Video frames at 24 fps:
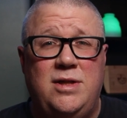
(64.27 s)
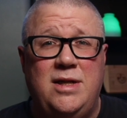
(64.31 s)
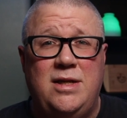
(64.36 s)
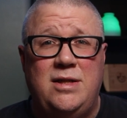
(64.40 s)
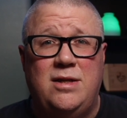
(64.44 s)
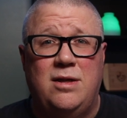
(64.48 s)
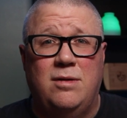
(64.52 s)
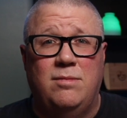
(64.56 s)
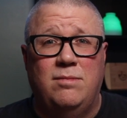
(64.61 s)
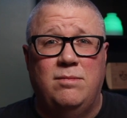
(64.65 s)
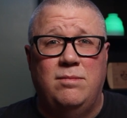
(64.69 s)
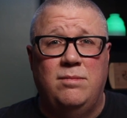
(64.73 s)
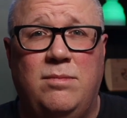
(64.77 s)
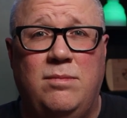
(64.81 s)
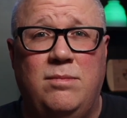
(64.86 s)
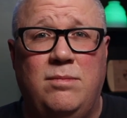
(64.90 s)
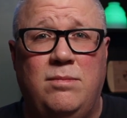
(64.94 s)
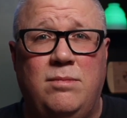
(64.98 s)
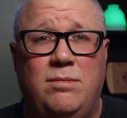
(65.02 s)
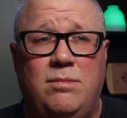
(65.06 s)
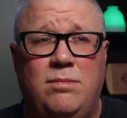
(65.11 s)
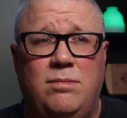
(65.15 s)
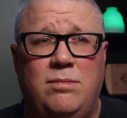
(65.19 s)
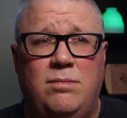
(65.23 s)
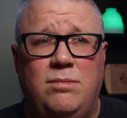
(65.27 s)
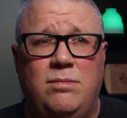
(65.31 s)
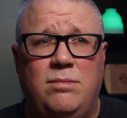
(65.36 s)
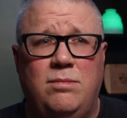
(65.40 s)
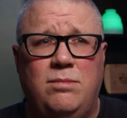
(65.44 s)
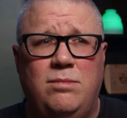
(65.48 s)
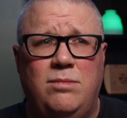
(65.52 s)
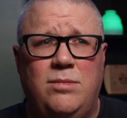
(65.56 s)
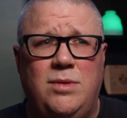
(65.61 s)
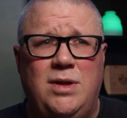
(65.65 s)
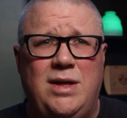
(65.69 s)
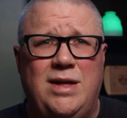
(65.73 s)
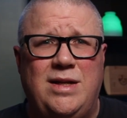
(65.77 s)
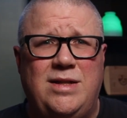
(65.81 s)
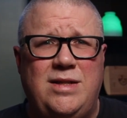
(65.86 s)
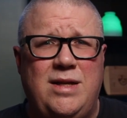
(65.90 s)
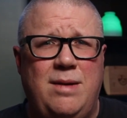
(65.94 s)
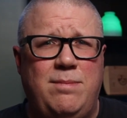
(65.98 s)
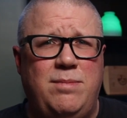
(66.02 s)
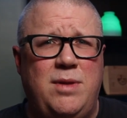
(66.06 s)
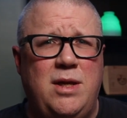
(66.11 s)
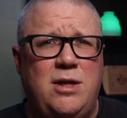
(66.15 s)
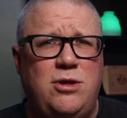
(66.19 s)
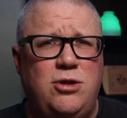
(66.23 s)
system,
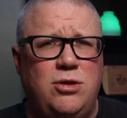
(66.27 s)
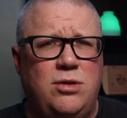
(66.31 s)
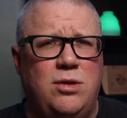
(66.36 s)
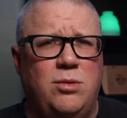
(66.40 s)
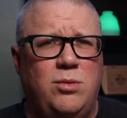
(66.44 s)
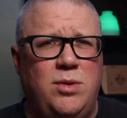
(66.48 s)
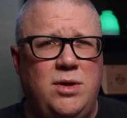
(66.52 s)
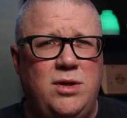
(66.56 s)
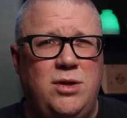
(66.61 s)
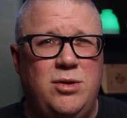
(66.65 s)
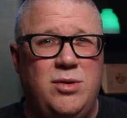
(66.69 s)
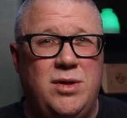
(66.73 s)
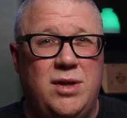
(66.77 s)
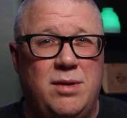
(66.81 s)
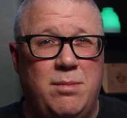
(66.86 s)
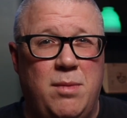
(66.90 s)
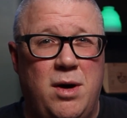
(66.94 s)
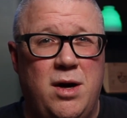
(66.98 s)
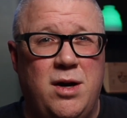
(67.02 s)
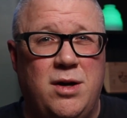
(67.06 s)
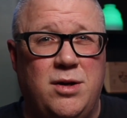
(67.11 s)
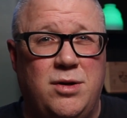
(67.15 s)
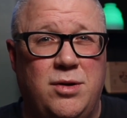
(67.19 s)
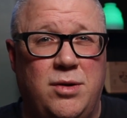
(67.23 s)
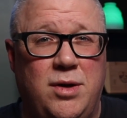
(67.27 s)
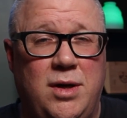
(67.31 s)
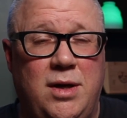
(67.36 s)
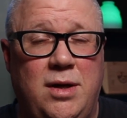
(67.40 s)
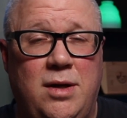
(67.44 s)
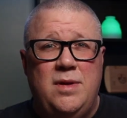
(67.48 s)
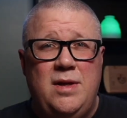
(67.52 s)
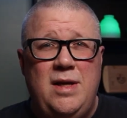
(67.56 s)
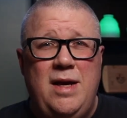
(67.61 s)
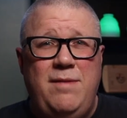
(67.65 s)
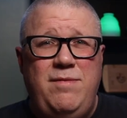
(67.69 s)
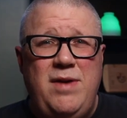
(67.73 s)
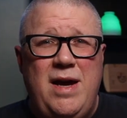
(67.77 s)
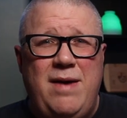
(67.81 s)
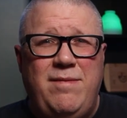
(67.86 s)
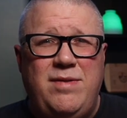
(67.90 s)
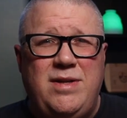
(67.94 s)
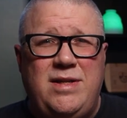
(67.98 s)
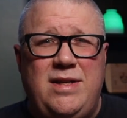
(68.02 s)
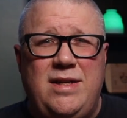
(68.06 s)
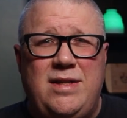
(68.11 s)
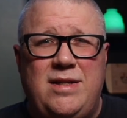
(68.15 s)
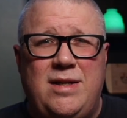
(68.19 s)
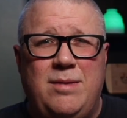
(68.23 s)
except that you're the one doing the monitoring. If you have
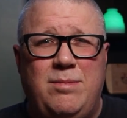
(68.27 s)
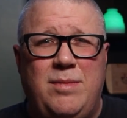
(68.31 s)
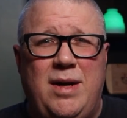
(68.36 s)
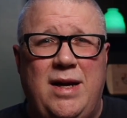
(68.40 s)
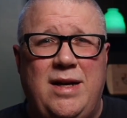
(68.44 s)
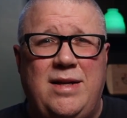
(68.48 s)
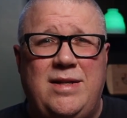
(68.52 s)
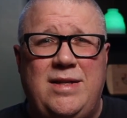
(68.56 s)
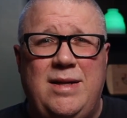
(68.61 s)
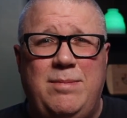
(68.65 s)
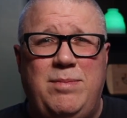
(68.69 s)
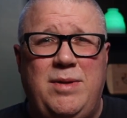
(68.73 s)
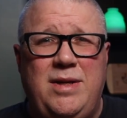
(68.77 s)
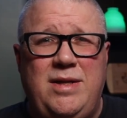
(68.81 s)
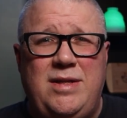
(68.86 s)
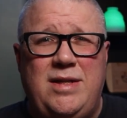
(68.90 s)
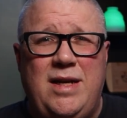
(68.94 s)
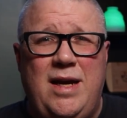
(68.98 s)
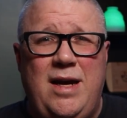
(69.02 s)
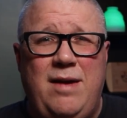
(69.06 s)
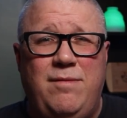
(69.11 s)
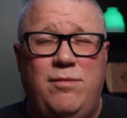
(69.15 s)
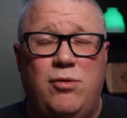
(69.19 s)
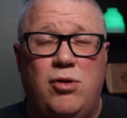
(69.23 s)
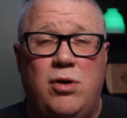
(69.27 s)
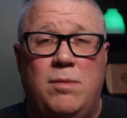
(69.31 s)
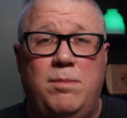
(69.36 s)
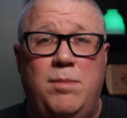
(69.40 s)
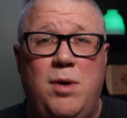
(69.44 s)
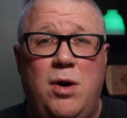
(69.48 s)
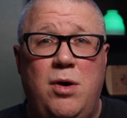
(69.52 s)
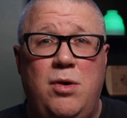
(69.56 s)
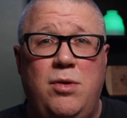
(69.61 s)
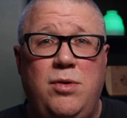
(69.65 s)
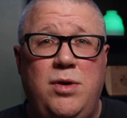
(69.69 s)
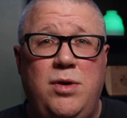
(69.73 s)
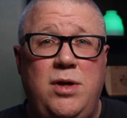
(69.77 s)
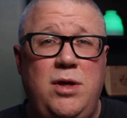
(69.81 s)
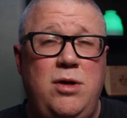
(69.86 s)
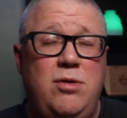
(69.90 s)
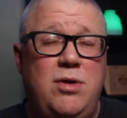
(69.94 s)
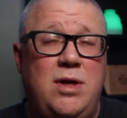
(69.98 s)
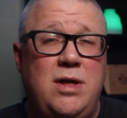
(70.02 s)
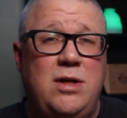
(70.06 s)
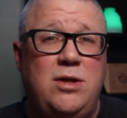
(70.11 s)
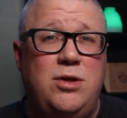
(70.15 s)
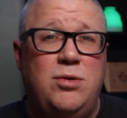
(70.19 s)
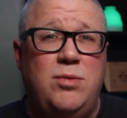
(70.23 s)
a system like SimpliSafe or Abode, you
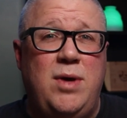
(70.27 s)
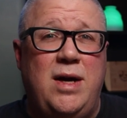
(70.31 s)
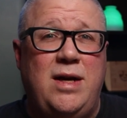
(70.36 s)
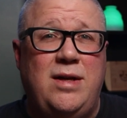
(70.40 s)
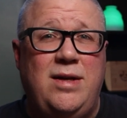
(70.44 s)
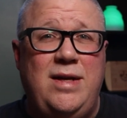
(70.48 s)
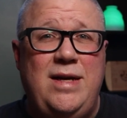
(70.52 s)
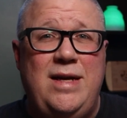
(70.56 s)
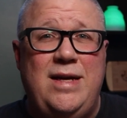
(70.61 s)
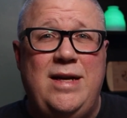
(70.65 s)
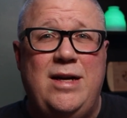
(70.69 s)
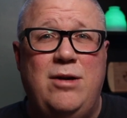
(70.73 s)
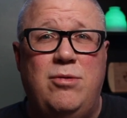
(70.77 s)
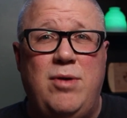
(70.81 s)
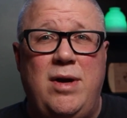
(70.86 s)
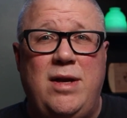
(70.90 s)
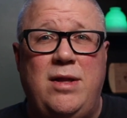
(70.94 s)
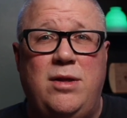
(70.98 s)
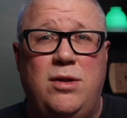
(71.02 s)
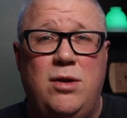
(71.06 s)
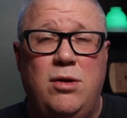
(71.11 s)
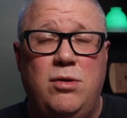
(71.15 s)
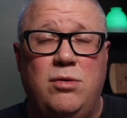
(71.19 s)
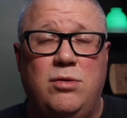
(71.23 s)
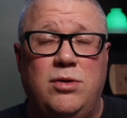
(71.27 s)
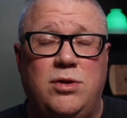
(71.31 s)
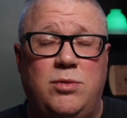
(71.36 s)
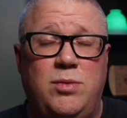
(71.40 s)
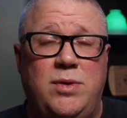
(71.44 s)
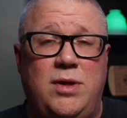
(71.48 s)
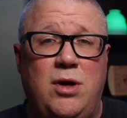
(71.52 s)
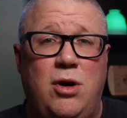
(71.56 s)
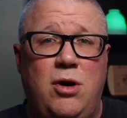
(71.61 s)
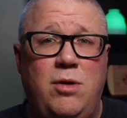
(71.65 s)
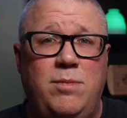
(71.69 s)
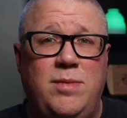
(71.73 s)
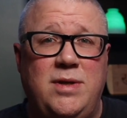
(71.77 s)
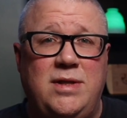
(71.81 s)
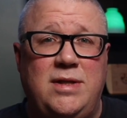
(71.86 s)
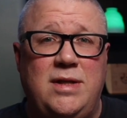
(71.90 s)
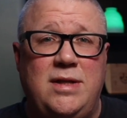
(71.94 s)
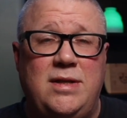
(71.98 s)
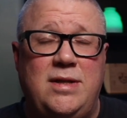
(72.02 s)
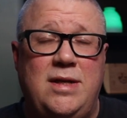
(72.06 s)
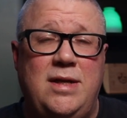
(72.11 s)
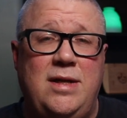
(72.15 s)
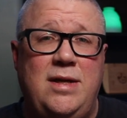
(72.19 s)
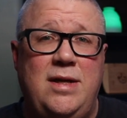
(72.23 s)
can directly integrate those with Home
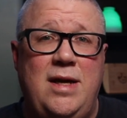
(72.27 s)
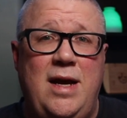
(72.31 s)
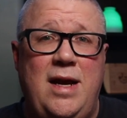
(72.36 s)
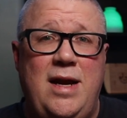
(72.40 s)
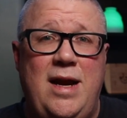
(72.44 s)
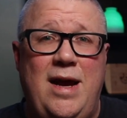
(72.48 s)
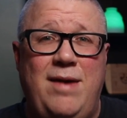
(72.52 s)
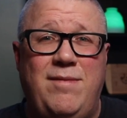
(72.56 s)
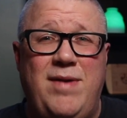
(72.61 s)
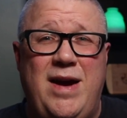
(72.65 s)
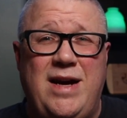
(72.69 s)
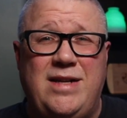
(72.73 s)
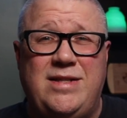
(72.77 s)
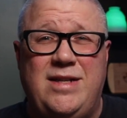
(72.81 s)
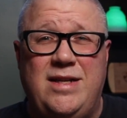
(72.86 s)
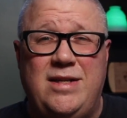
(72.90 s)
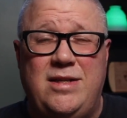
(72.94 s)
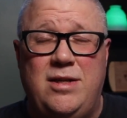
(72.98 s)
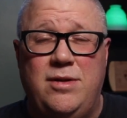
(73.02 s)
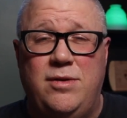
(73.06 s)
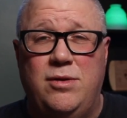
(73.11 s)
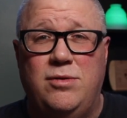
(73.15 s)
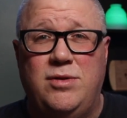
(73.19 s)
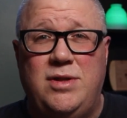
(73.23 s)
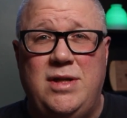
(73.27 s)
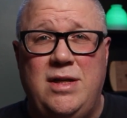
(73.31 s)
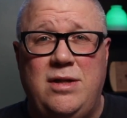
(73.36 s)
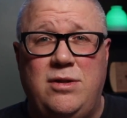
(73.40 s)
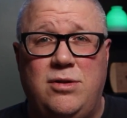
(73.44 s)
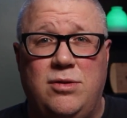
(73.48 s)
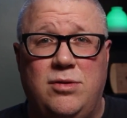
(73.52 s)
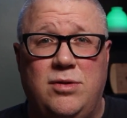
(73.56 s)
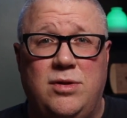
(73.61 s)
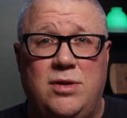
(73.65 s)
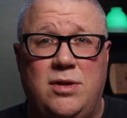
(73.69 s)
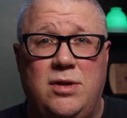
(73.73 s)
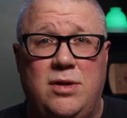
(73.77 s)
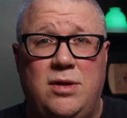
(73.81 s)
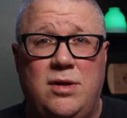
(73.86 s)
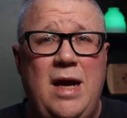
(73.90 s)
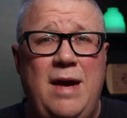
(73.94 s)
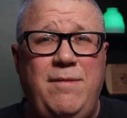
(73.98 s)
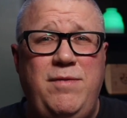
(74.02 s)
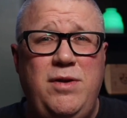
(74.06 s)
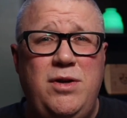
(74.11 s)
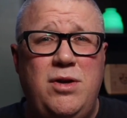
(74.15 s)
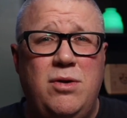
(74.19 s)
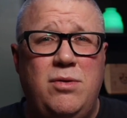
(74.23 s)
Assistant and have access to those sensors.
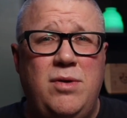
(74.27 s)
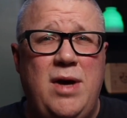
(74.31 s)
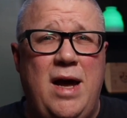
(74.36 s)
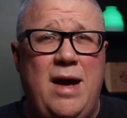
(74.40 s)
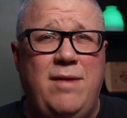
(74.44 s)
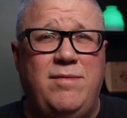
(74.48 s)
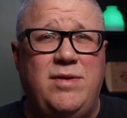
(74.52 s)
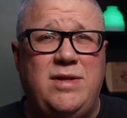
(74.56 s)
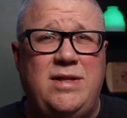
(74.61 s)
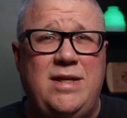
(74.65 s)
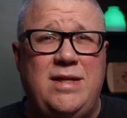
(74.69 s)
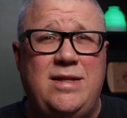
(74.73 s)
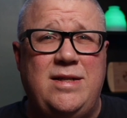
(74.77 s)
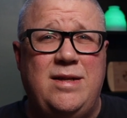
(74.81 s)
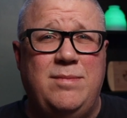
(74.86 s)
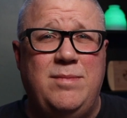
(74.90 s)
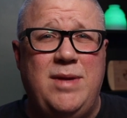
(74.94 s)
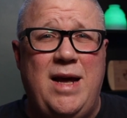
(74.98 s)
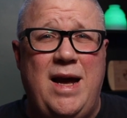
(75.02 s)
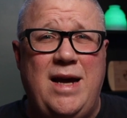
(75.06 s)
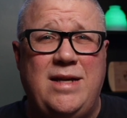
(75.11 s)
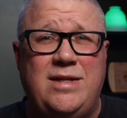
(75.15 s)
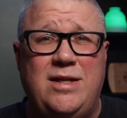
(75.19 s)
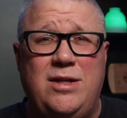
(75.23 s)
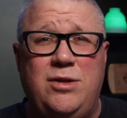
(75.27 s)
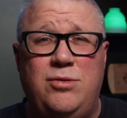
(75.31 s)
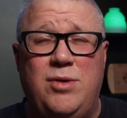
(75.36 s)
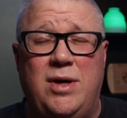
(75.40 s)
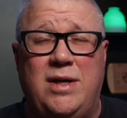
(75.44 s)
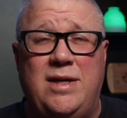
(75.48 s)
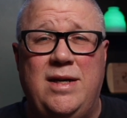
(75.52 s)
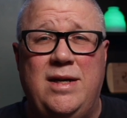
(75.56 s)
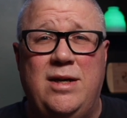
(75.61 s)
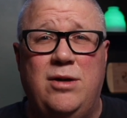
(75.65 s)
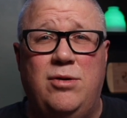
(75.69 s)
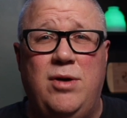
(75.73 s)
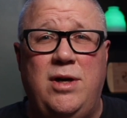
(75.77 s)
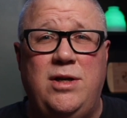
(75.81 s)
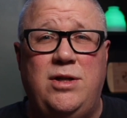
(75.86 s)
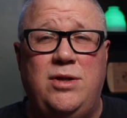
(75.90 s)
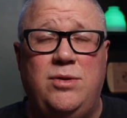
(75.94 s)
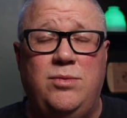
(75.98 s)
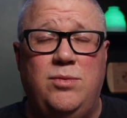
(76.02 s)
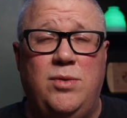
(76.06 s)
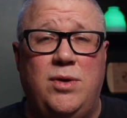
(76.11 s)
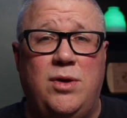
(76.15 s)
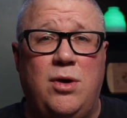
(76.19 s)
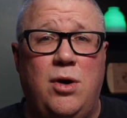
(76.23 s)
If you don't have a system that has a direct
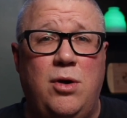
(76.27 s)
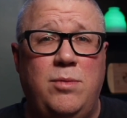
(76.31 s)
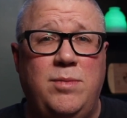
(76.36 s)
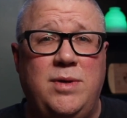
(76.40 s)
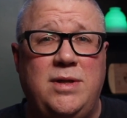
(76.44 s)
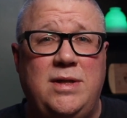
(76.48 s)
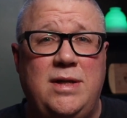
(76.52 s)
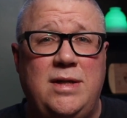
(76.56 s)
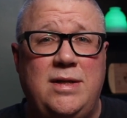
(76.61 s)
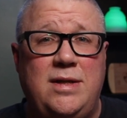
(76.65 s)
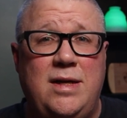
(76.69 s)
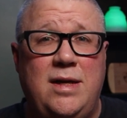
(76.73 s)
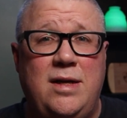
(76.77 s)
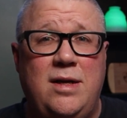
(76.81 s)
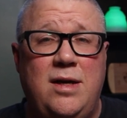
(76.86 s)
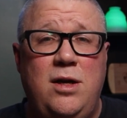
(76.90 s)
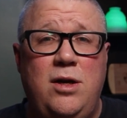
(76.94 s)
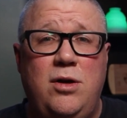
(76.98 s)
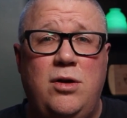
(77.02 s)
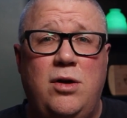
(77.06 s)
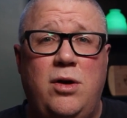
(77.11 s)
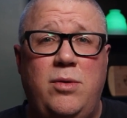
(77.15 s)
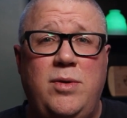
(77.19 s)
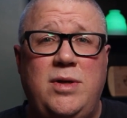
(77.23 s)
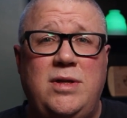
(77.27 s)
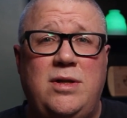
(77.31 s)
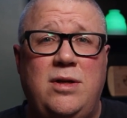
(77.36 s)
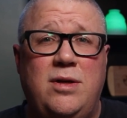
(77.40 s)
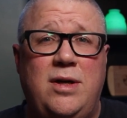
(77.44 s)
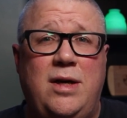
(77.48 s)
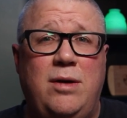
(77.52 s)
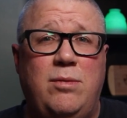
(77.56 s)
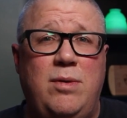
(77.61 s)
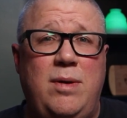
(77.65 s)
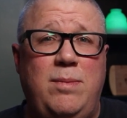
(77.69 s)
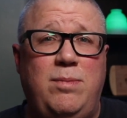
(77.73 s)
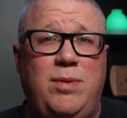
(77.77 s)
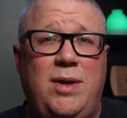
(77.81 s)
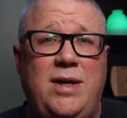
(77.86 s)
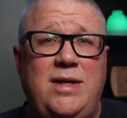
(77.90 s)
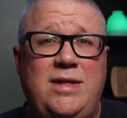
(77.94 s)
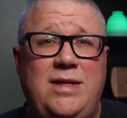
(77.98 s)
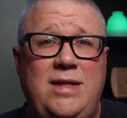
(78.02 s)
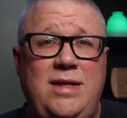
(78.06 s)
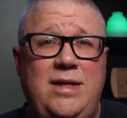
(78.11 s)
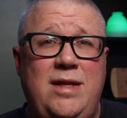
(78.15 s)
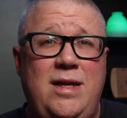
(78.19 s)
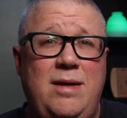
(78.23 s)
integration with Home Assistant, you could always look at
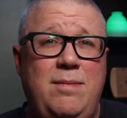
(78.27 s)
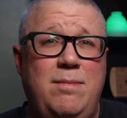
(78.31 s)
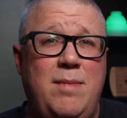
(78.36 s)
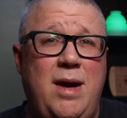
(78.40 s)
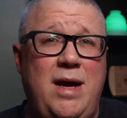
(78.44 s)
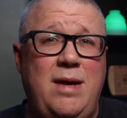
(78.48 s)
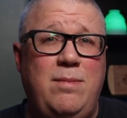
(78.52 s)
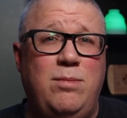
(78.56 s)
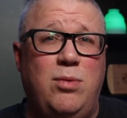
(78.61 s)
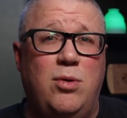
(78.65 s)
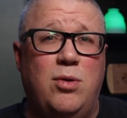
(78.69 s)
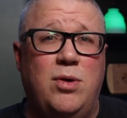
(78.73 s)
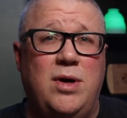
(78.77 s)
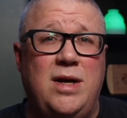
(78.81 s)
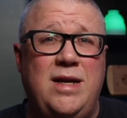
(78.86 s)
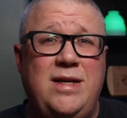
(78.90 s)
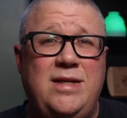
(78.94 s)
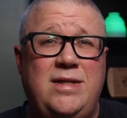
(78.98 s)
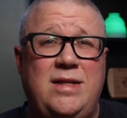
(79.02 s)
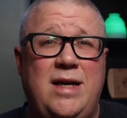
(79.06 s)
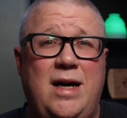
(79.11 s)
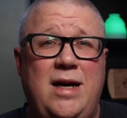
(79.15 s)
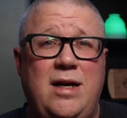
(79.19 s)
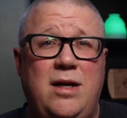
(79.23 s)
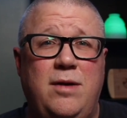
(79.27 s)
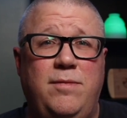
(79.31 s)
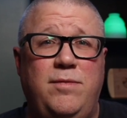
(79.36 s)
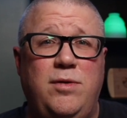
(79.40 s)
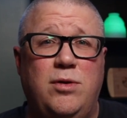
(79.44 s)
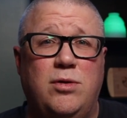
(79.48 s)
replacing the main board inside of